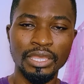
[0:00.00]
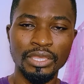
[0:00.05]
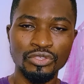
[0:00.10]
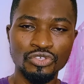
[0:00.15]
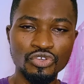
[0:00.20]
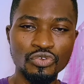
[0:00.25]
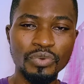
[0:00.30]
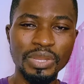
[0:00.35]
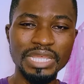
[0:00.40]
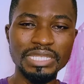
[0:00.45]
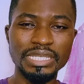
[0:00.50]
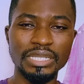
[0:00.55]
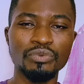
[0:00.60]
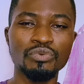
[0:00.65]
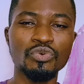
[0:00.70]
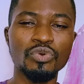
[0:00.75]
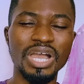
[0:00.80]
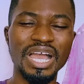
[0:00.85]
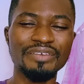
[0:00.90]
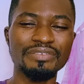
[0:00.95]
You realize that we
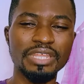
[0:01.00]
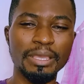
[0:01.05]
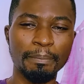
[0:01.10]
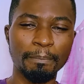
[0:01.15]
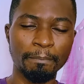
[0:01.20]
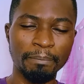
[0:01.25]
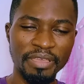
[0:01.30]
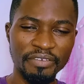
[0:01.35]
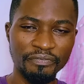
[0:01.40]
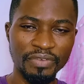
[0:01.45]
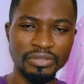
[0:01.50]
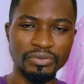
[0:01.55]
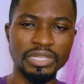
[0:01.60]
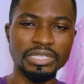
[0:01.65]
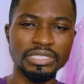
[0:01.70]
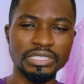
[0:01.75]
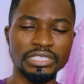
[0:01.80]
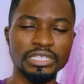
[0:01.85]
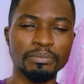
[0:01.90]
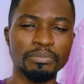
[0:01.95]
will have the perfect
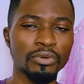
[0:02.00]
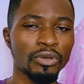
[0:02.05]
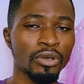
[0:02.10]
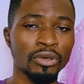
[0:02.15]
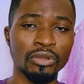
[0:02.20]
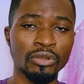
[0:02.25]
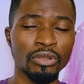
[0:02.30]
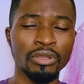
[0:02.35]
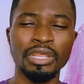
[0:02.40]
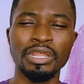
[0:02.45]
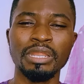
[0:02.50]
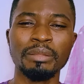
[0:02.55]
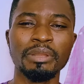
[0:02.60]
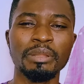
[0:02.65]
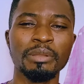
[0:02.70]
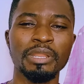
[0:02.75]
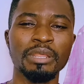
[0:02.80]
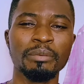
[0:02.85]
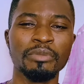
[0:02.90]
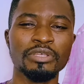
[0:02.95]
relationship, or let
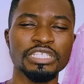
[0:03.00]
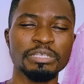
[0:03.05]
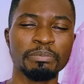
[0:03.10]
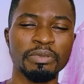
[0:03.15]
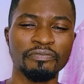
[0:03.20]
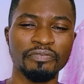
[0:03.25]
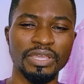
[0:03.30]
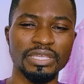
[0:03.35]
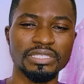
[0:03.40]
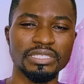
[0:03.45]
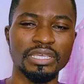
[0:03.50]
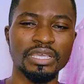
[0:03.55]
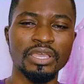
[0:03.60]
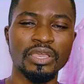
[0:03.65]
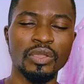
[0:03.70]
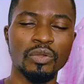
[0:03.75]
me not say perfect.